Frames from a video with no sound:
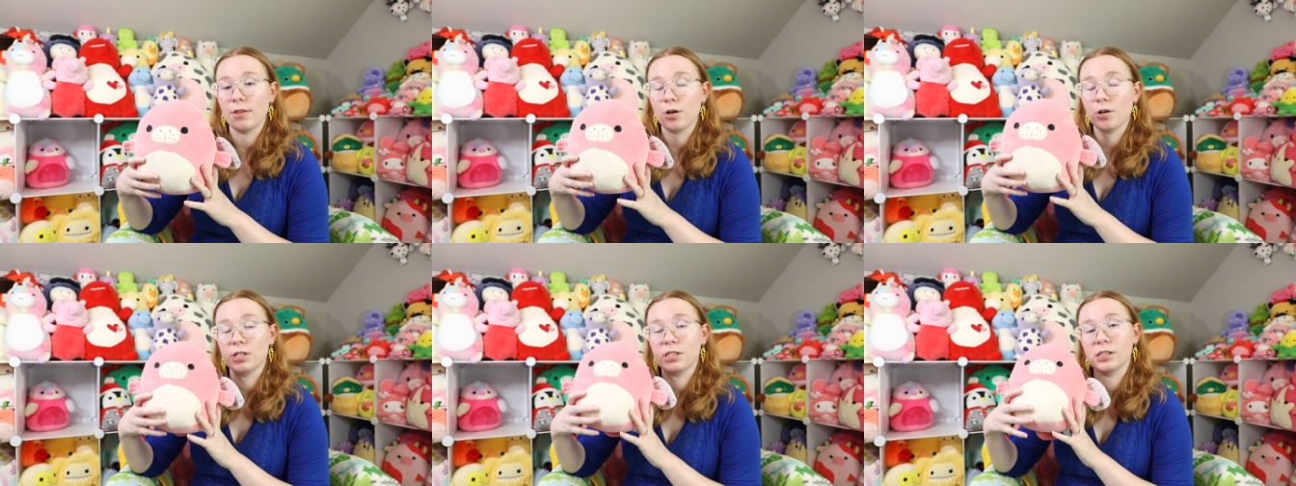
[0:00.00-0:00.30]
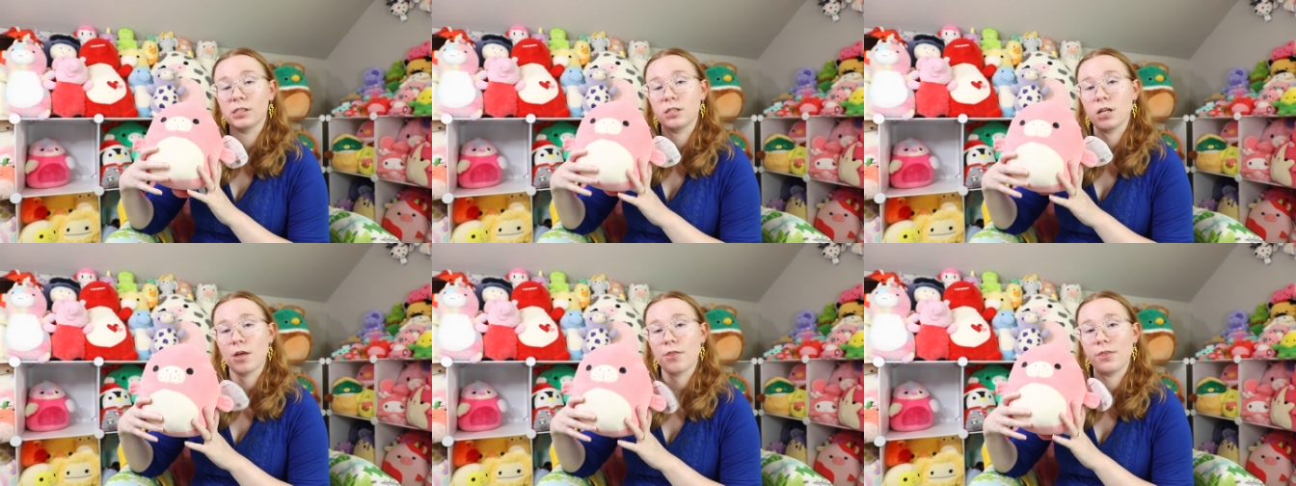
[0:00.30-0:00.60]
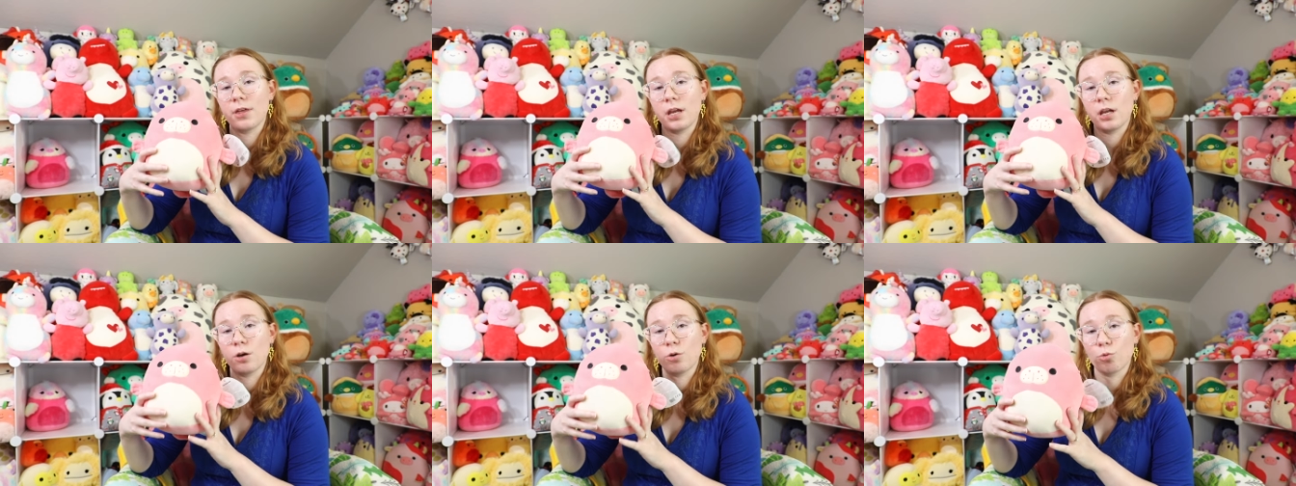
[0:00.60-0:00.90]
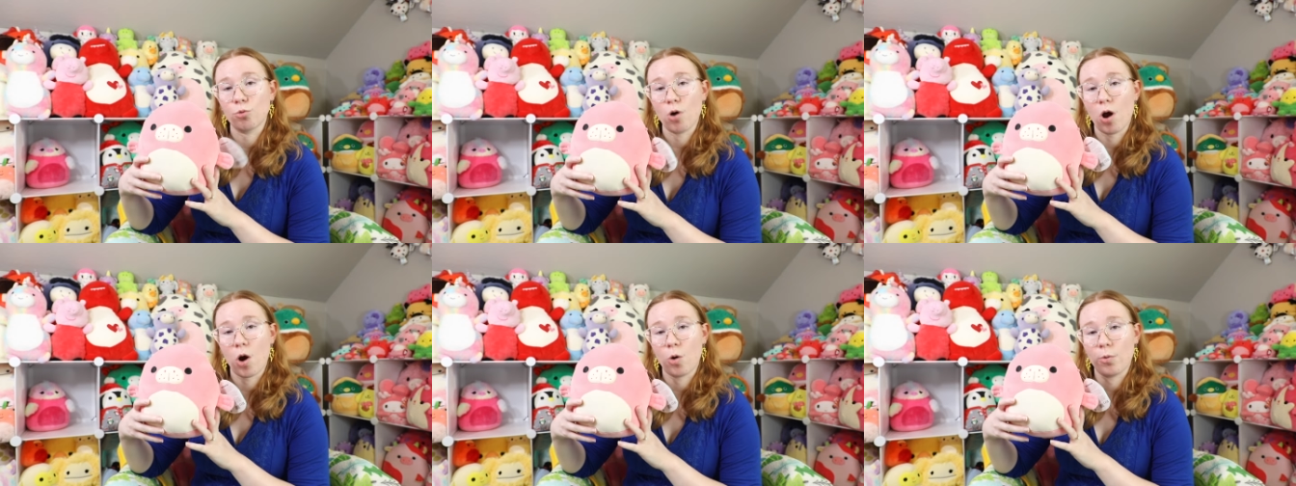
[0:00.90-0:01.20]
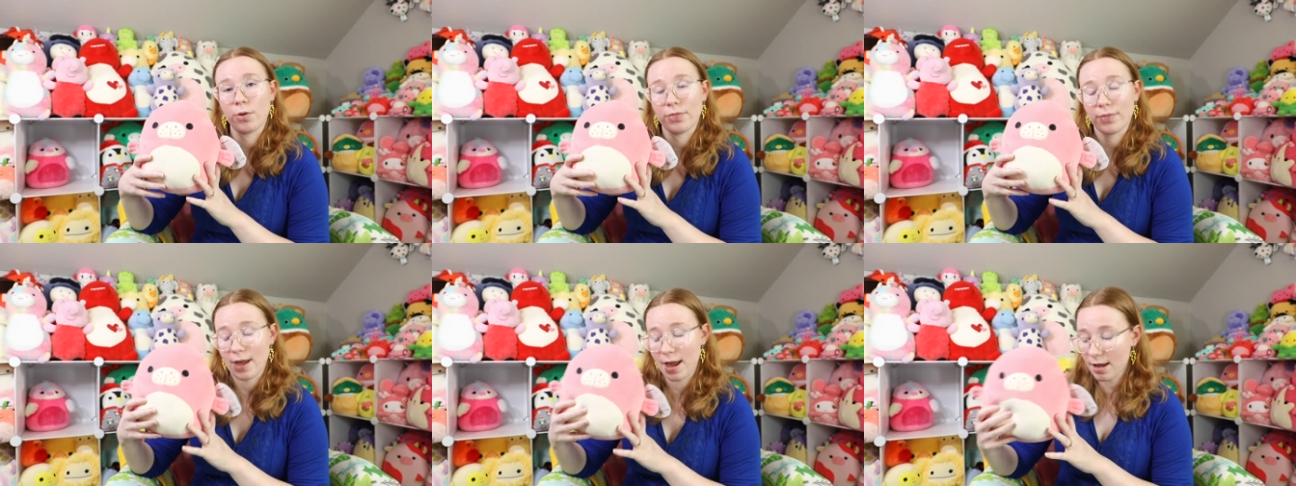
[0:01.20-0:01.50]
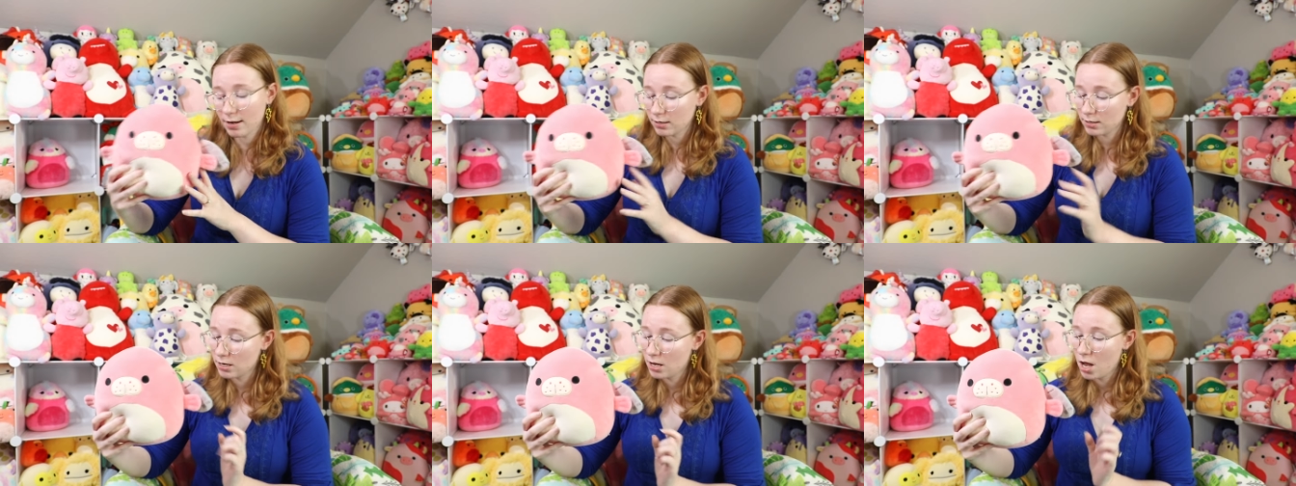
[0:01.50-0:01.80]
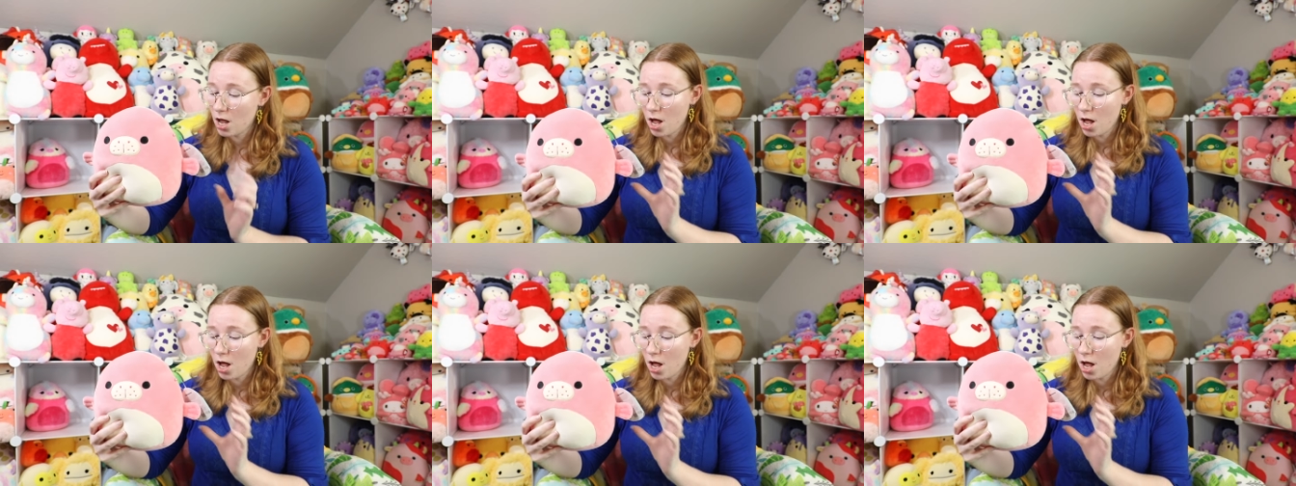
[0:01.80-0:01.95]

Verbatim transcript: there is nothing wrong with that.